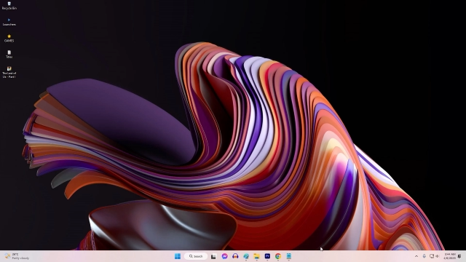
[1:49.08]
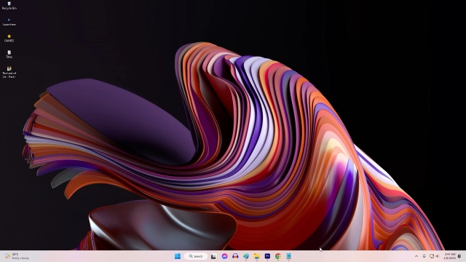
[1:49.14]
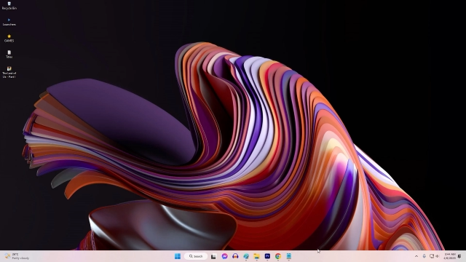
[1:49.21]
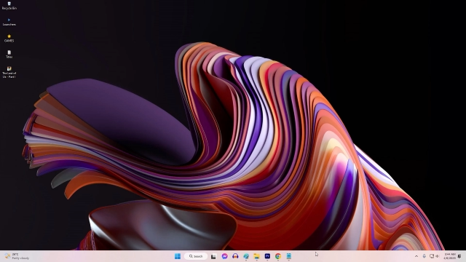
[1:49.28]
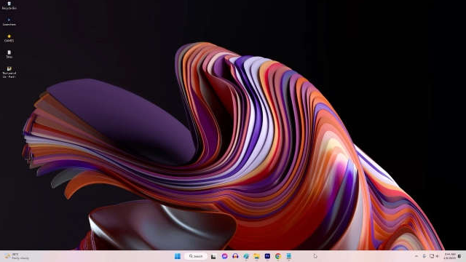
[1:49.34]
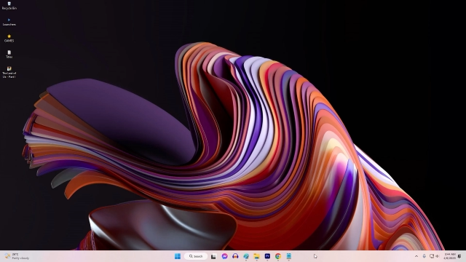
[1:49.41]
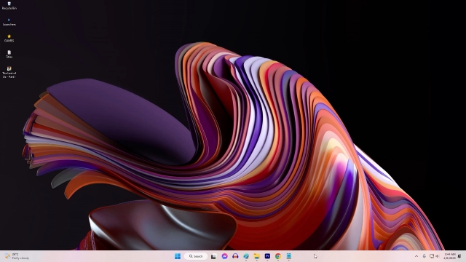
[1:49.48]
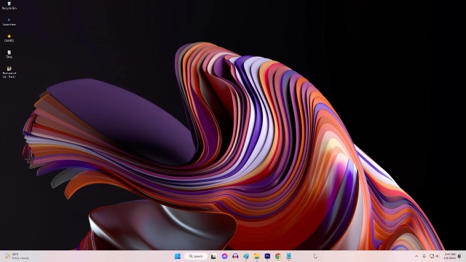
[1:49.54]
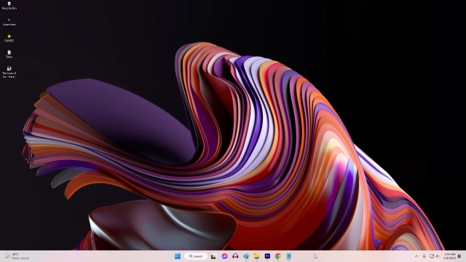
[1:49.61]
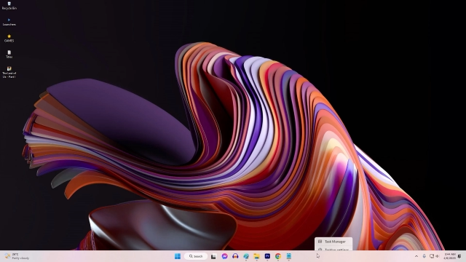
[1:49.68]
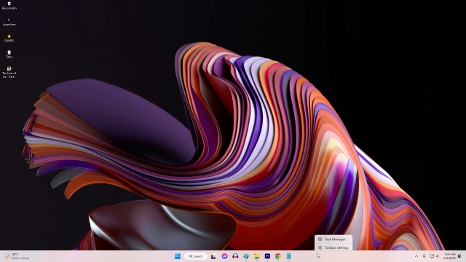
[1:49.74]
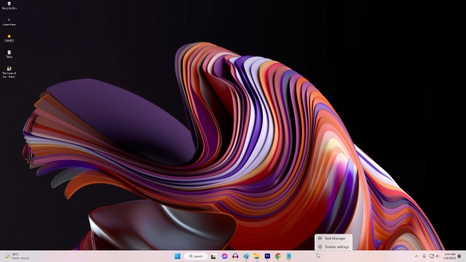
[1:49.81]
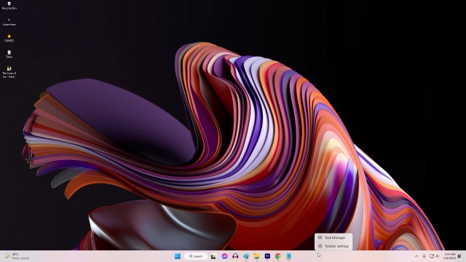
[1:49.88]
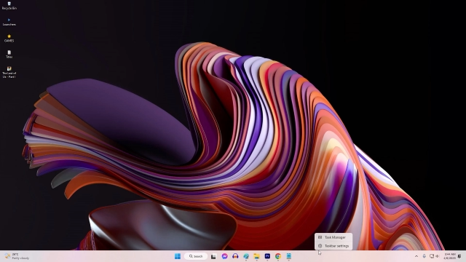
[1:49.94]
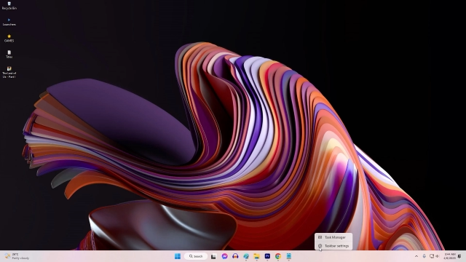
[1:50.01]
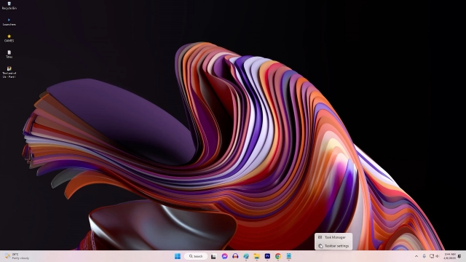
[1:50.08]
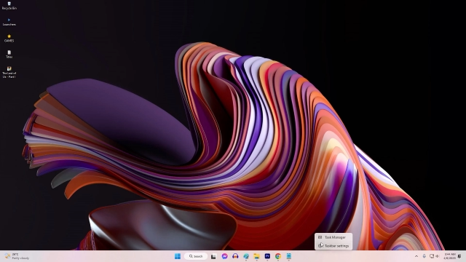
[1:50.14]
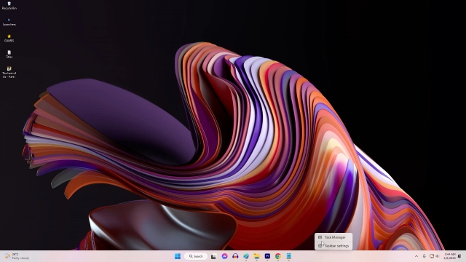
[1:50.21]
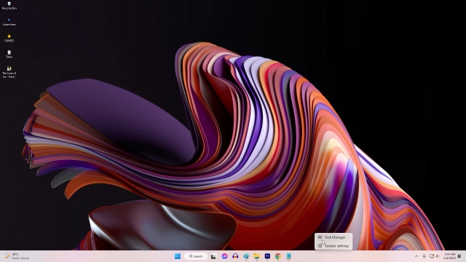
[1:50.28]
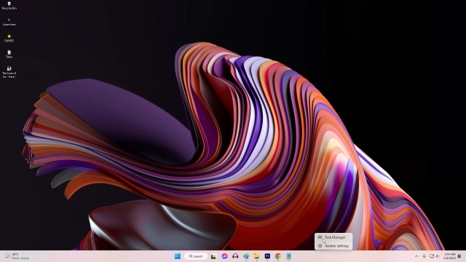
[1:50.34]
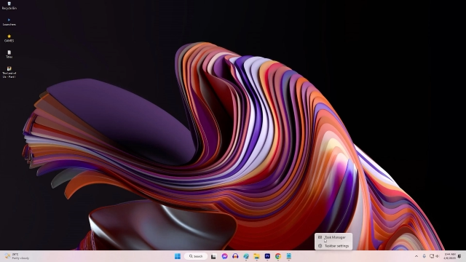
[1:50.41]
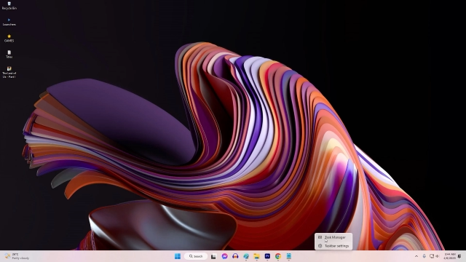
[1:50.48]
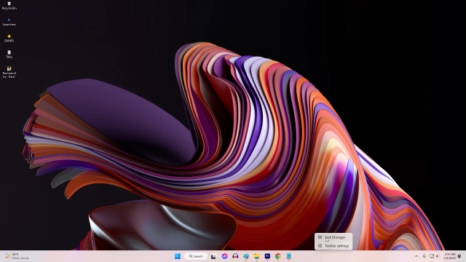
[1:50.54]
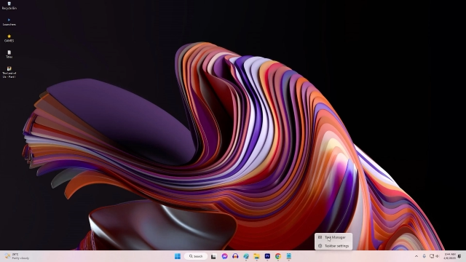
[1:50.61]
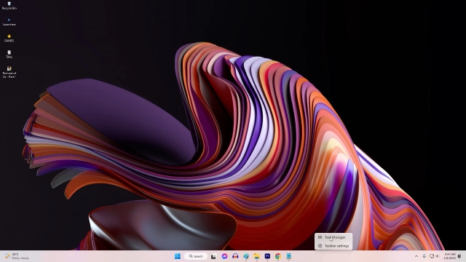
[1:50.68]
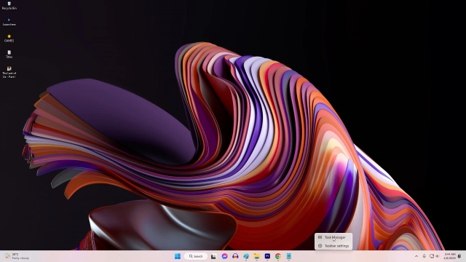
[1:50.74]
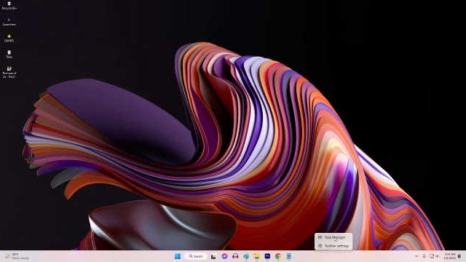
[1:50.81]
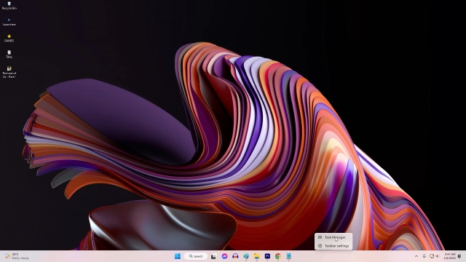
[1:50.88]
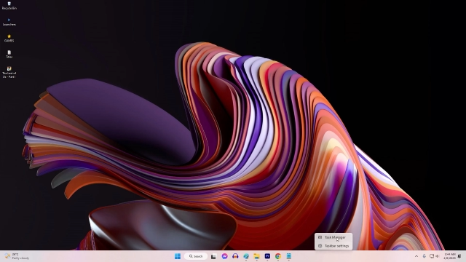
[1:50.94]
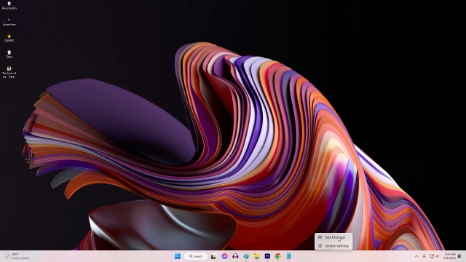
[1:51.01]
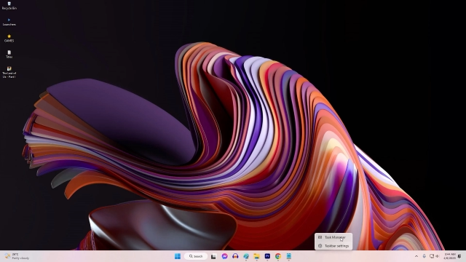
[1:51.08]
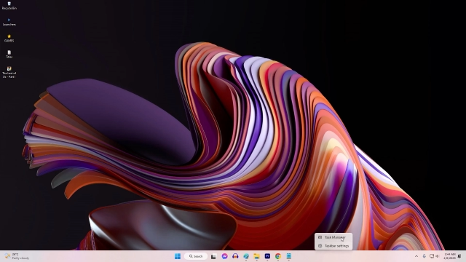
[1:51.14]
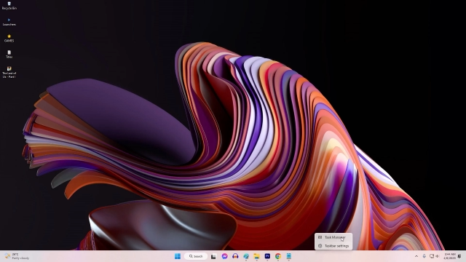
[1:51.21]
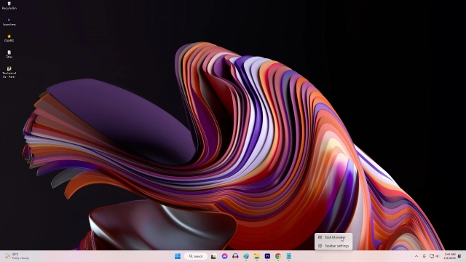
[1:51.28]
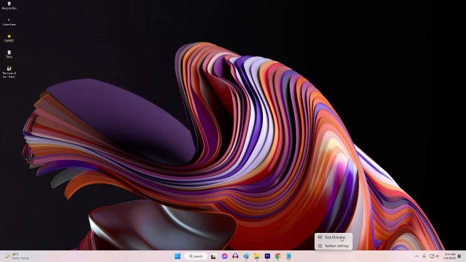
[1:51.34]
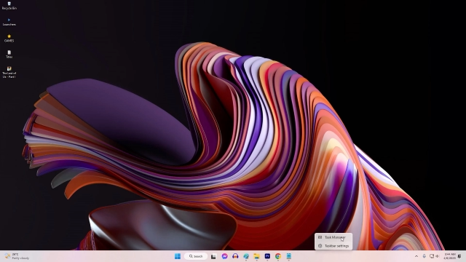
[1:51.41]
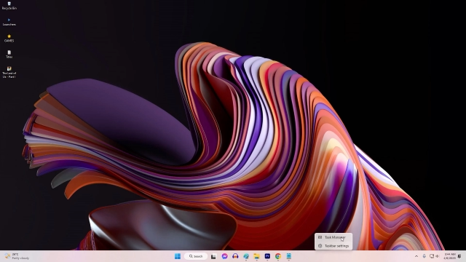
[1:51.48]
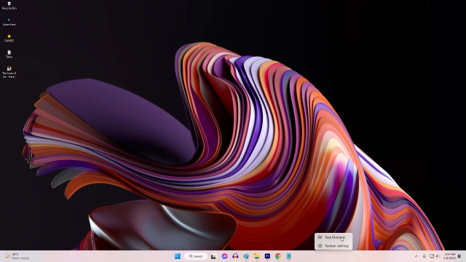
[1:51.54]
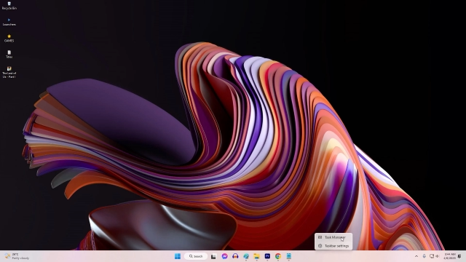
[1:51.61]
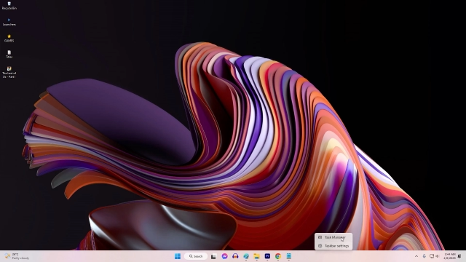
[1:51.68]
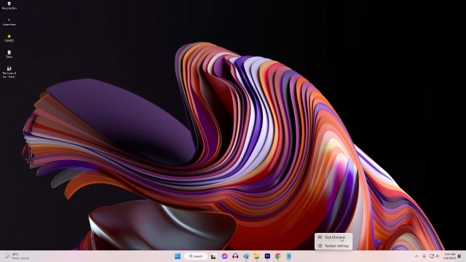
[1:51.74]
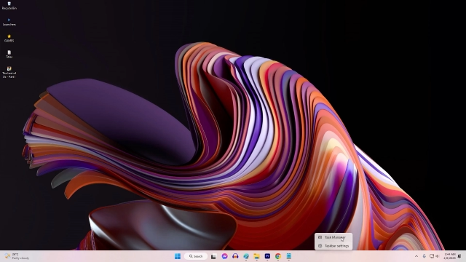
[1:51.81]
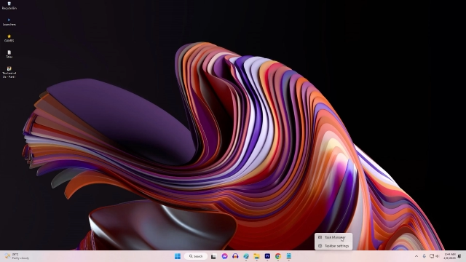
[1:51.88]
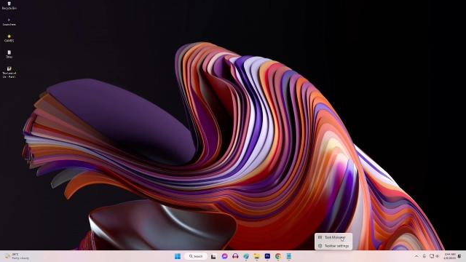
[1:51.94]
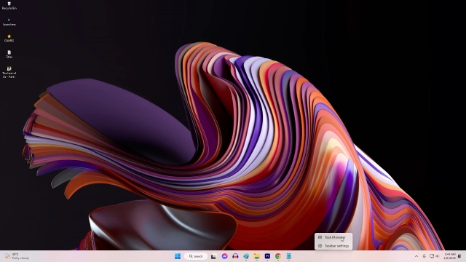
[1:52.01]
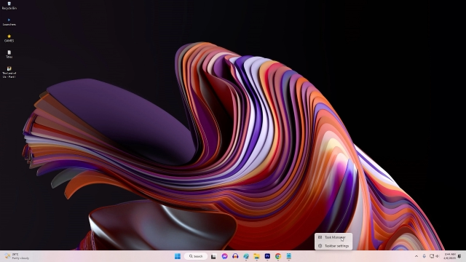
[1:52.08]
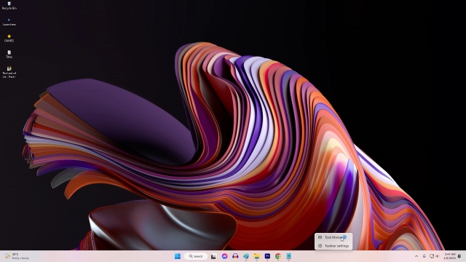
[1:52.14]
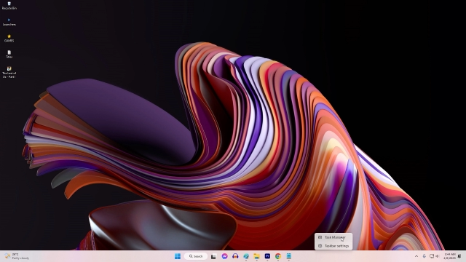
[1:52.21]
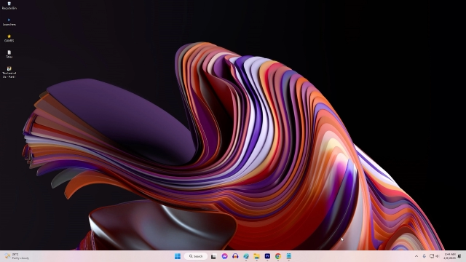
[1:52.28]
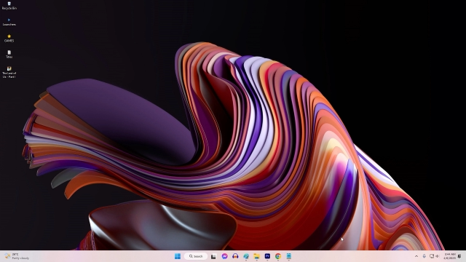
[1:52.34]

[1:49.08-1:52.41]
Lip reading: No face is visible, so there are no lips to read.